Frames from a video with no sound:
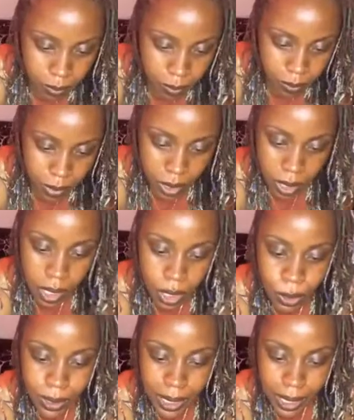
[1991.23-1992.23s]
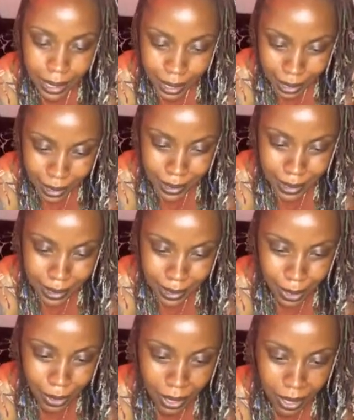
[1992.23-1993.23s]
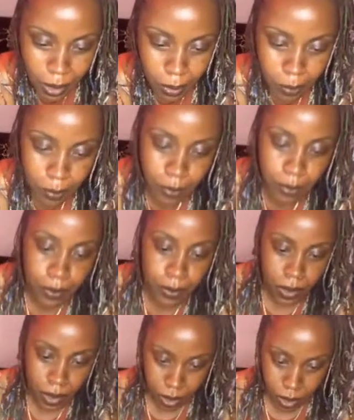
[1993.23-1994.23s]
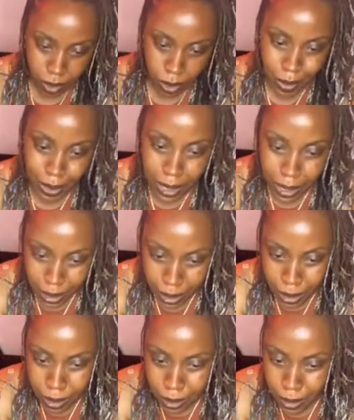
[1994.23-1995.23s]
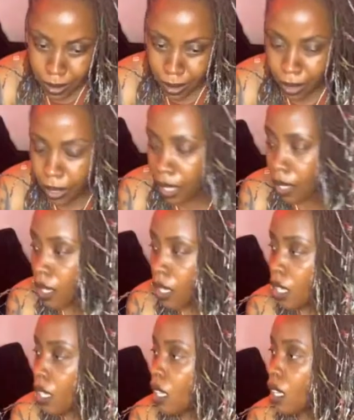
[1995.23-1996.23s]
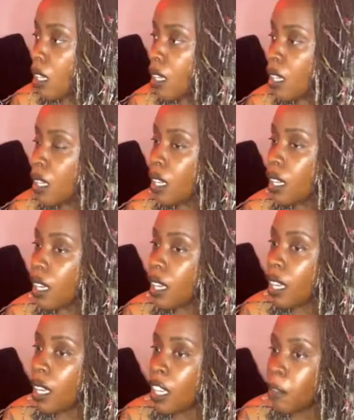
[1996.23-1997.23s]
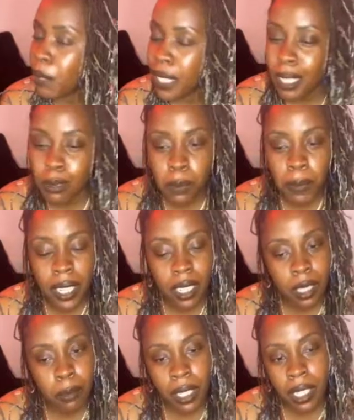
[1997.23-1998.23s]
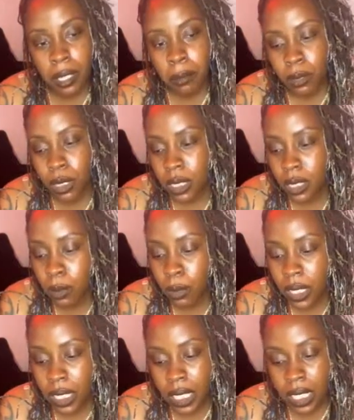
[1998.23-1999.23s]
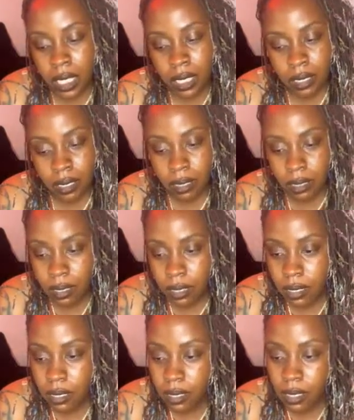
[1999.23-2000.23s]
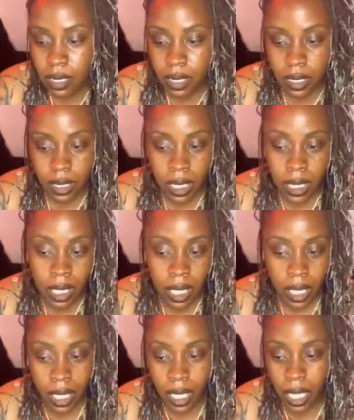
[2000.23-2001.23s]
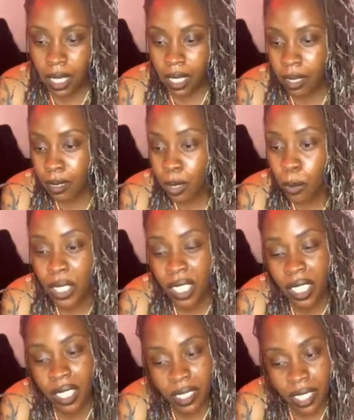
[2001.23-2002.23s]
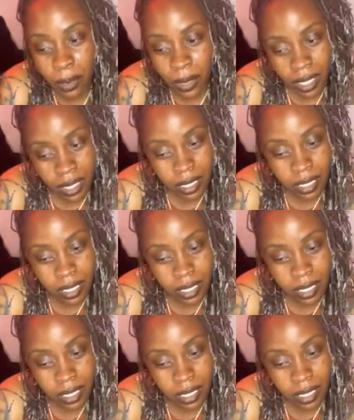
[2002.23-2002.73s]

you said yes. Okay. You said yes. Okay. Yeah, I'm just picking him up. Just someone eating. He looked like he got. I don't know what color they wear,